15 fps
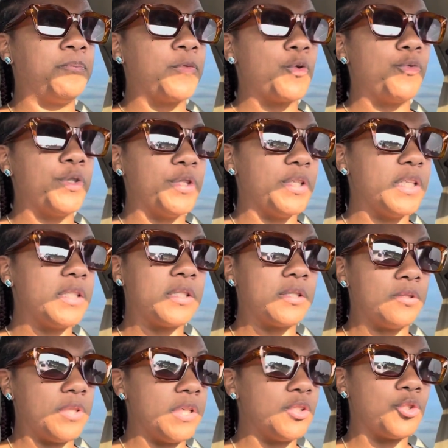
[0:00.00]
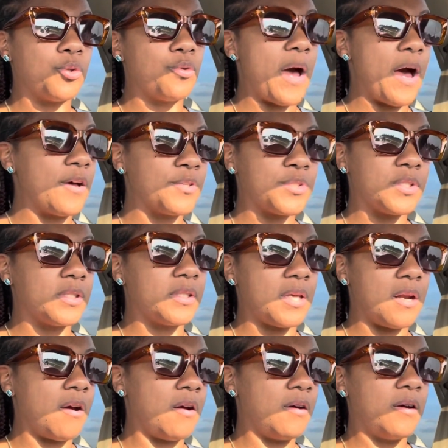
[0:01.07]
with these two houses that are